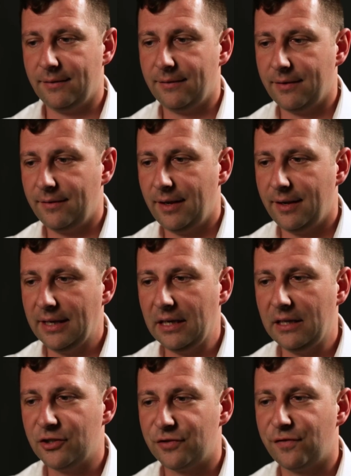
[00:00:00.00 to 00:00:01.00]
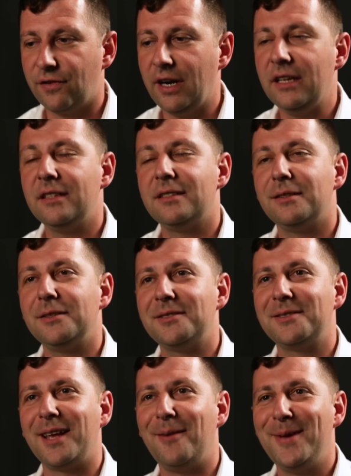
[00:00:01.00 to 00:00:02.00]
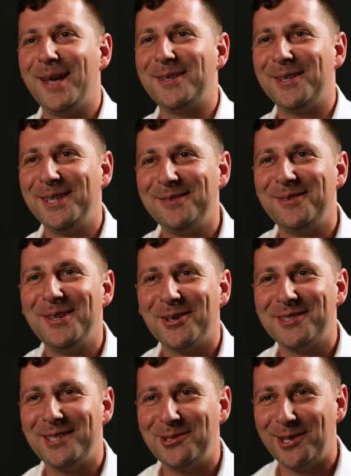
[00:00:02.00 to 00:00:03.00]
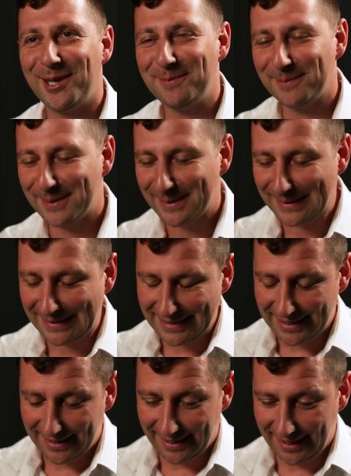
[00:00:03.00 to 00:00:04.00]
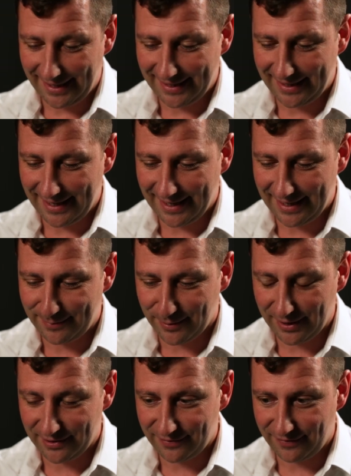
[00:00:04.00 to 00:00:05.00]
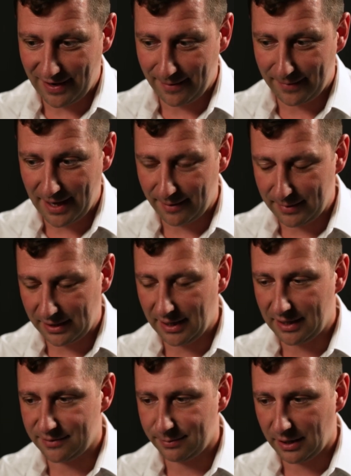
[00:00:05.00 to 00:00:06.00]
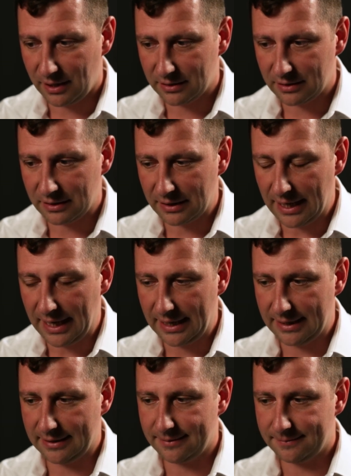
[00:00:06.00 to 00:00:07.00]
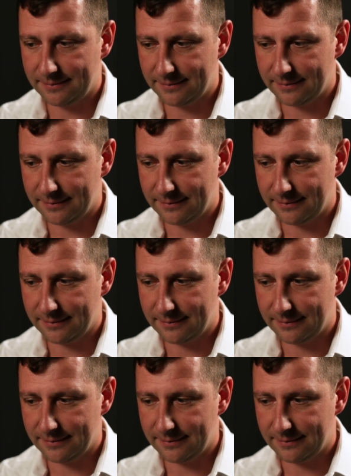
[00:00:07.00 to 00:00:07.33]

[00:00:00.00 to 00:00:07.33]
of our English friends who's come out to live the Aussie dream, and he brought his family out. Middle-aged bloke, had